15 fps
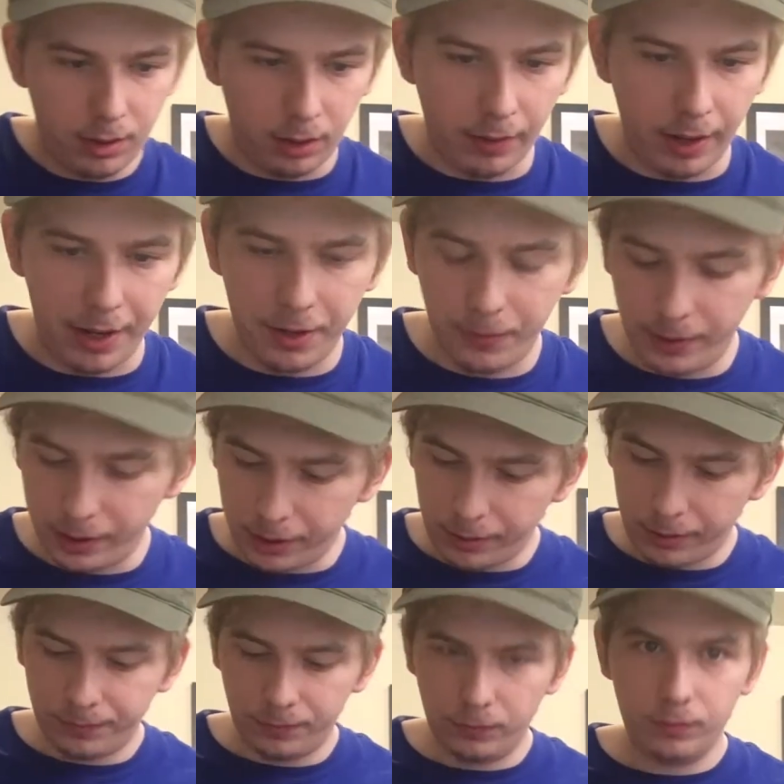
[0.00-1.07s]
All right, here we
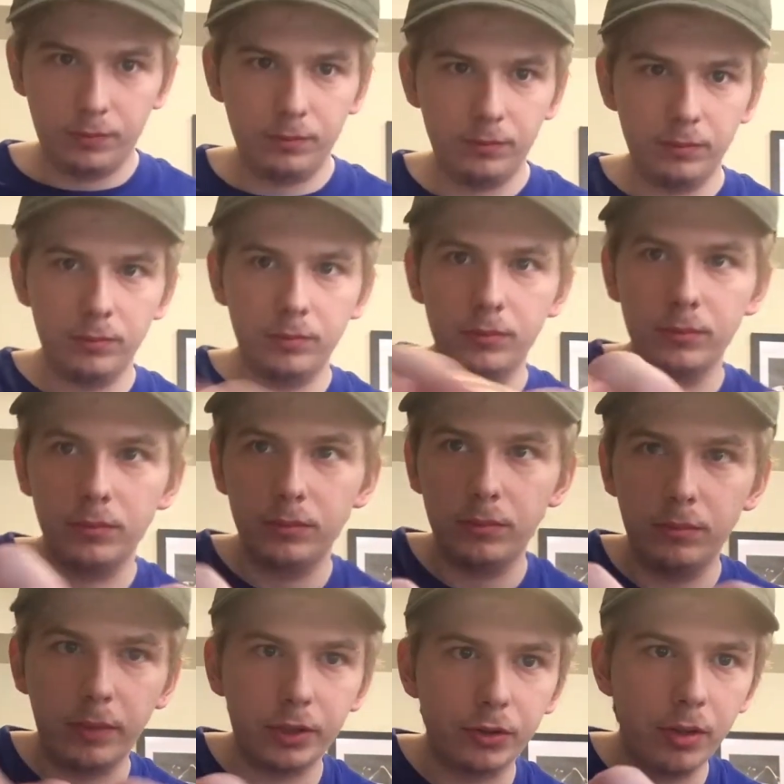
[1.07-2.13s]
go.
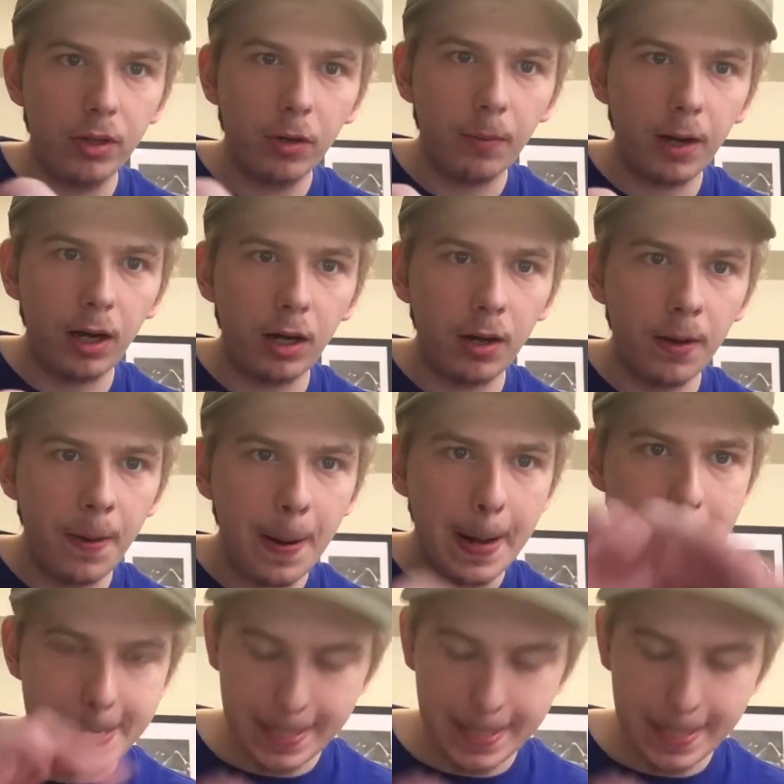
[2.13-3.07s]
Metronome on.